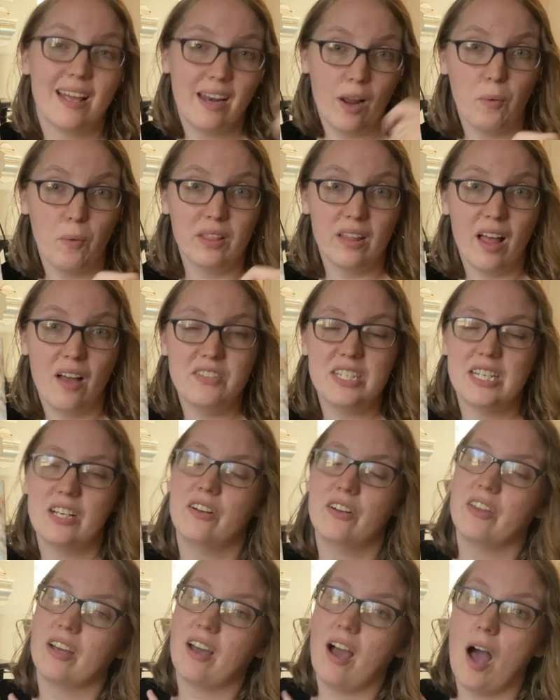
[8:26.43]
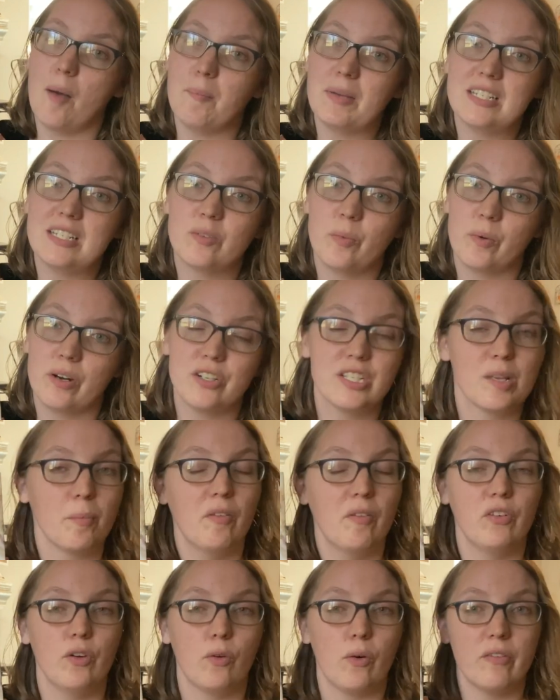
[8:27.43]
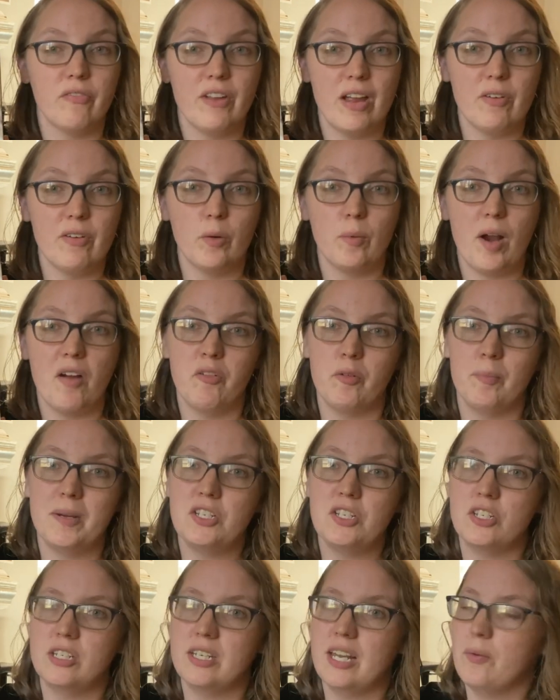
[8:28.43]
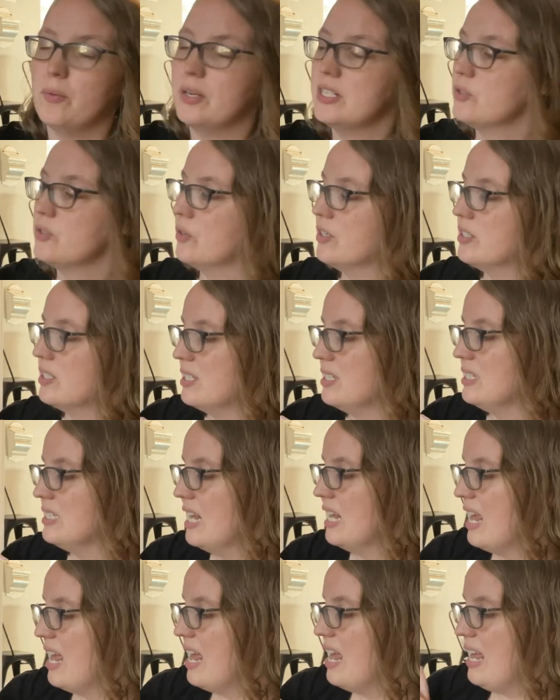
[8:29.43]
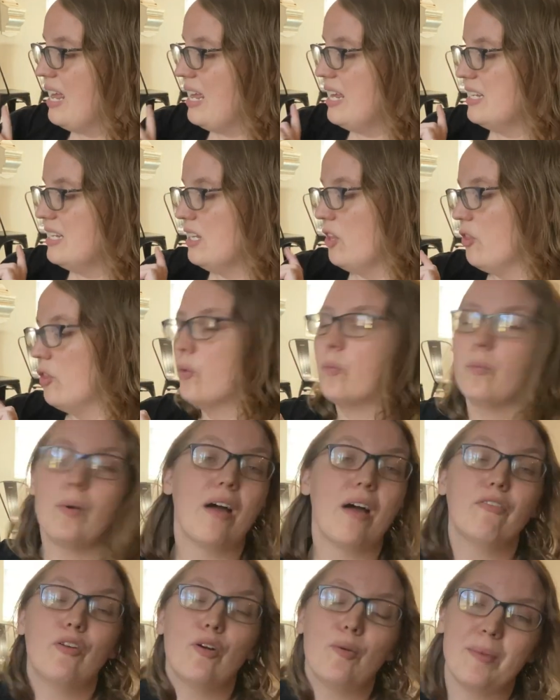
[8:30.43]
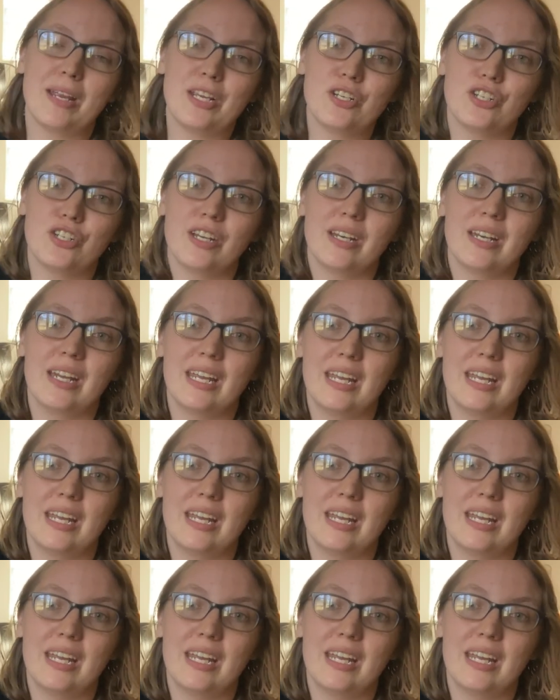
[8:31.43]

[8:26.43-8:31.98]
and I would love to hear in the comments what are some of your favorite Reformation Day resources, is the Reformation